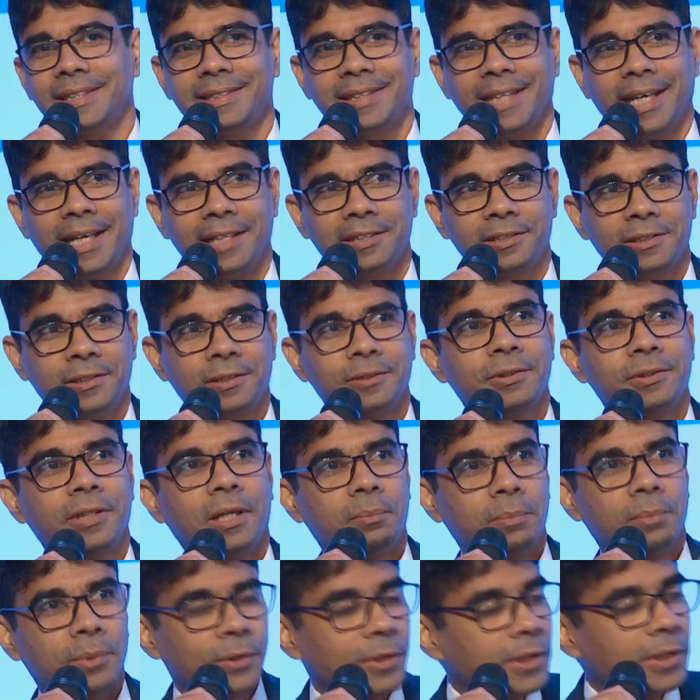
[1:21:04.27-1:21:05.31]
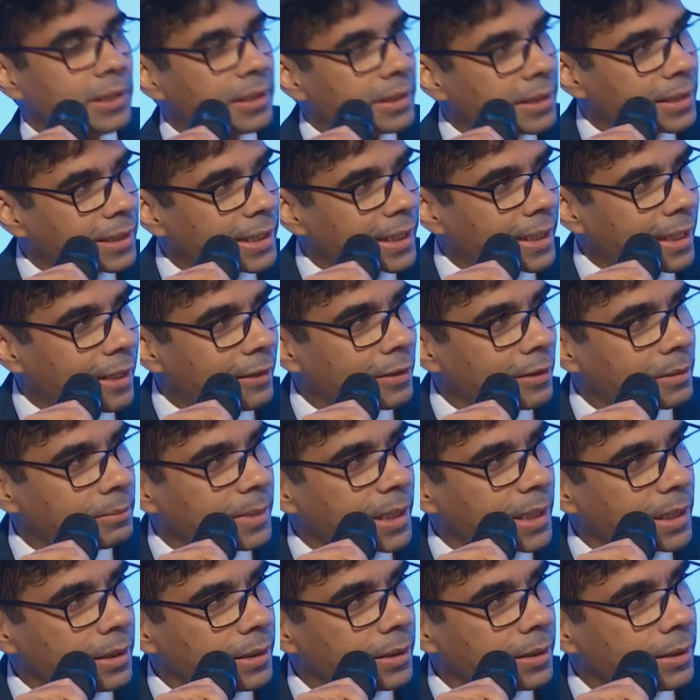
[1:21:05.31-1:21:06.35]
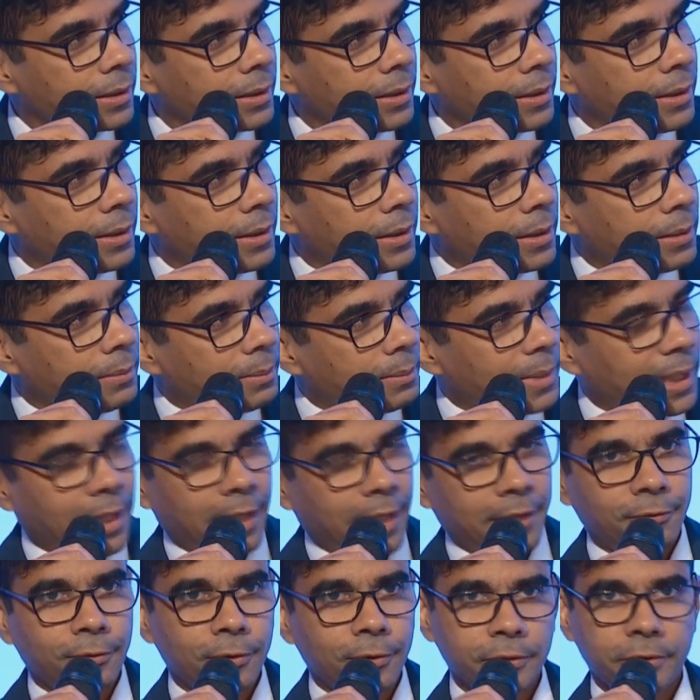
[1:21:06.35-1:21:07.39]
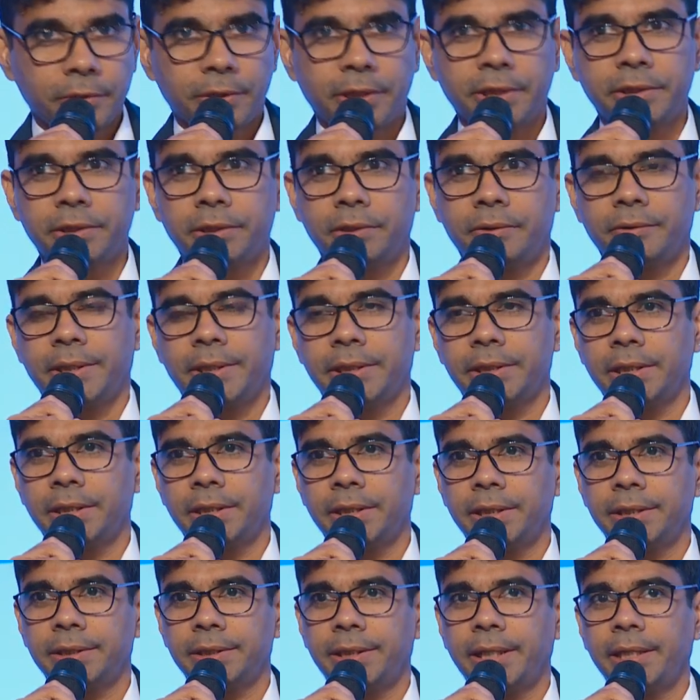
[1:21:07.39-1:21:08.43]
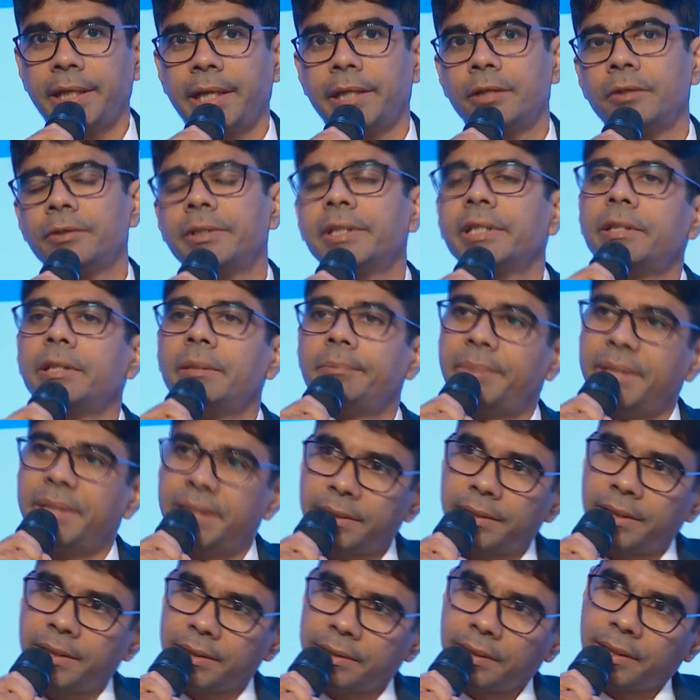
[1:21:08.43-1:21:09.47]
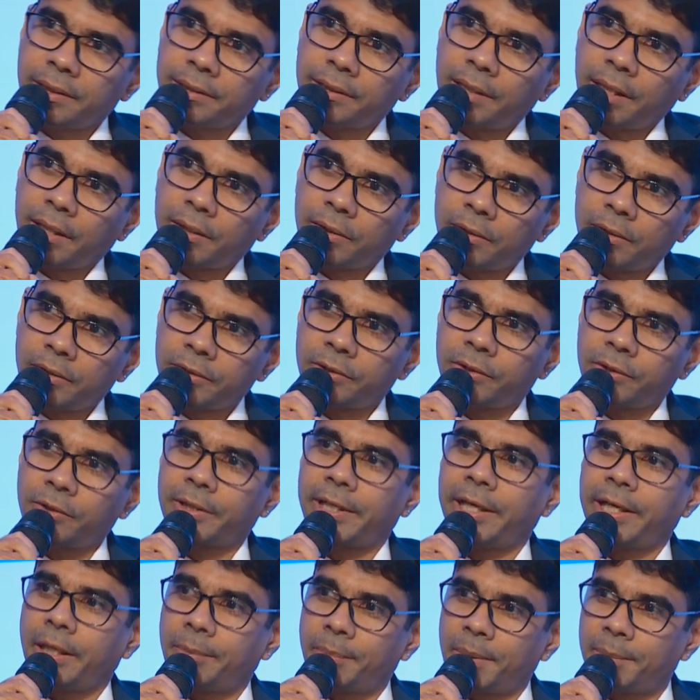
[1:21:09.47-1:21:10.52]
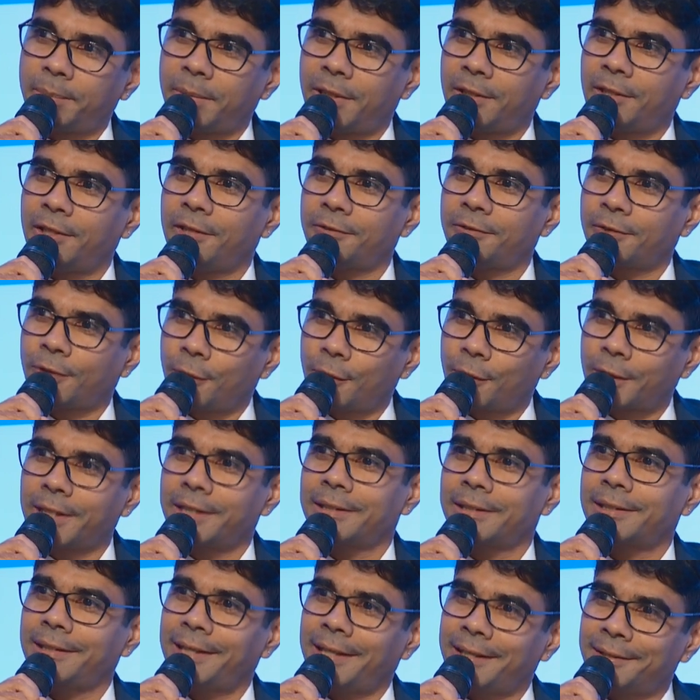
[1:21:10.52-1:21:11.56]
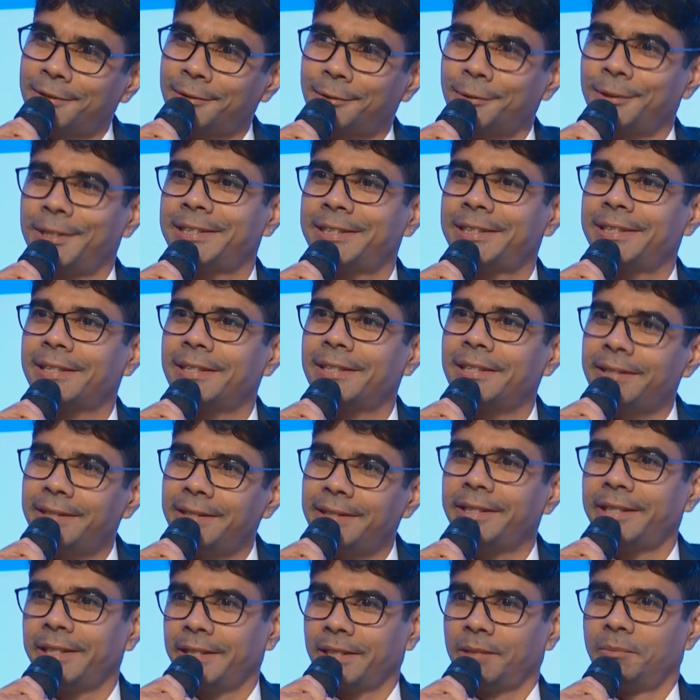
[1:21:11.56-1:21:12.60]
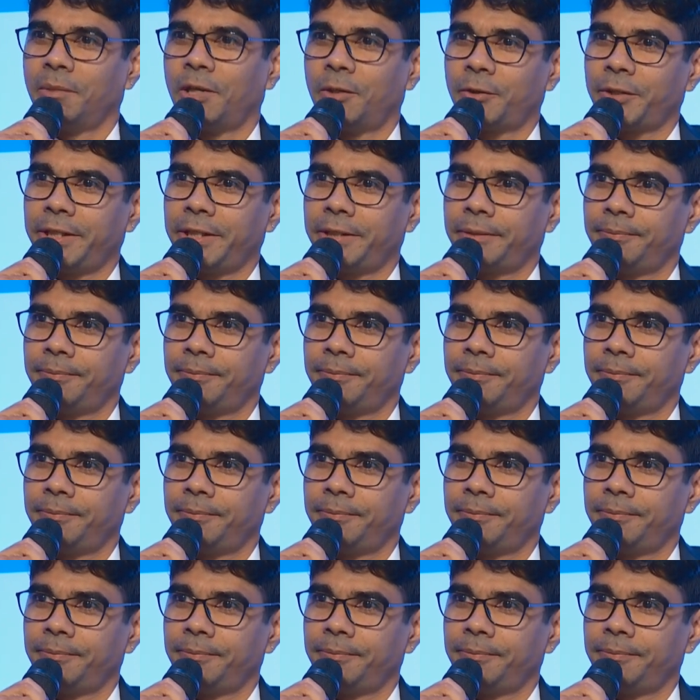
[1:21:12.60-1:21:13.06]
has to support the government, but unfortunate situation is that I don't think the businesses are also capable of coherently and holistically thinking about it.